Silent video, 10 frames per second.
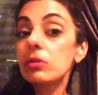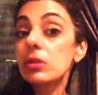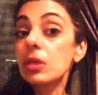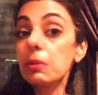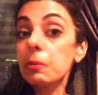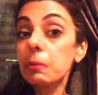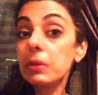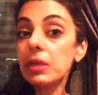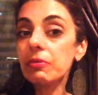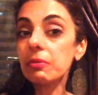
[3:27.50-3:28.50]
Some people
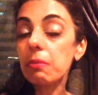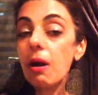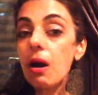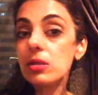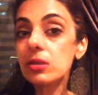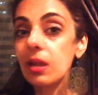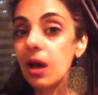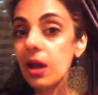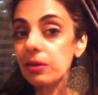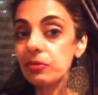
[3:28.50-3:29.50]
believe in past
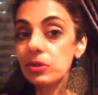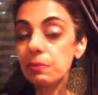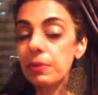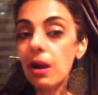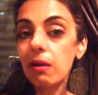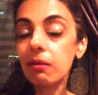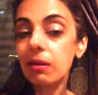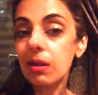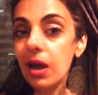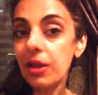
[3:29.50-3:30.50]
lives, the
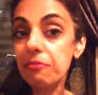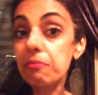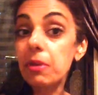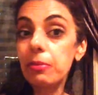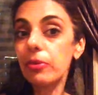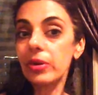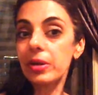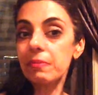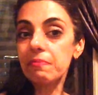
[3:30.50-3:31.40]
parallel life memory.